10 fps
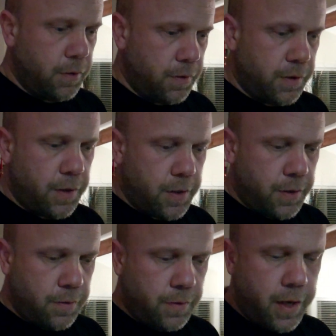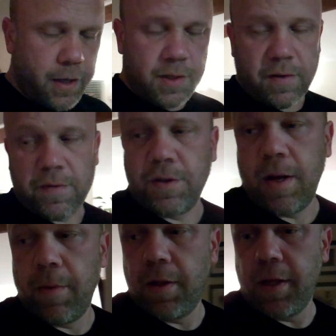So, yeah, this is the first
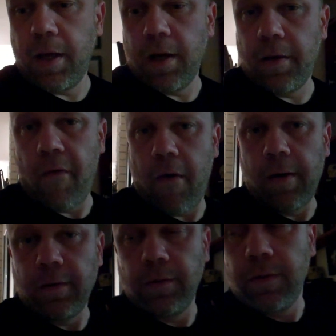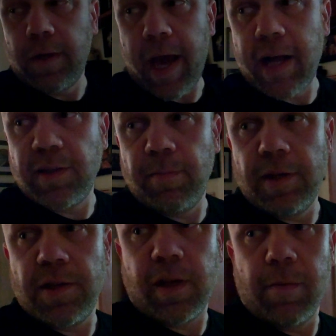time that the cats have
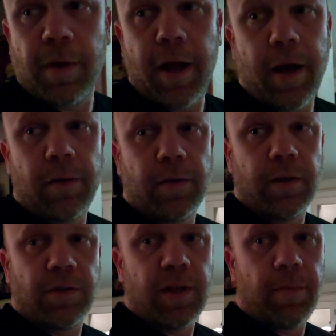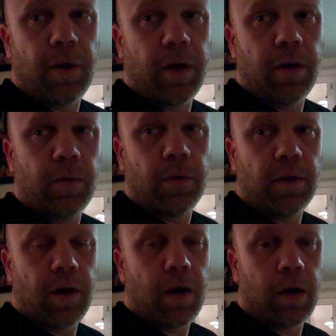basically been out in the same area with
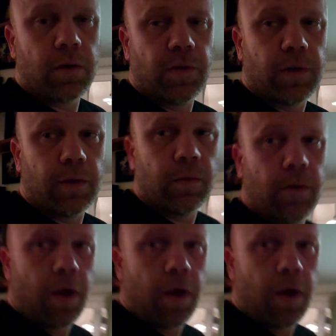the dog, so.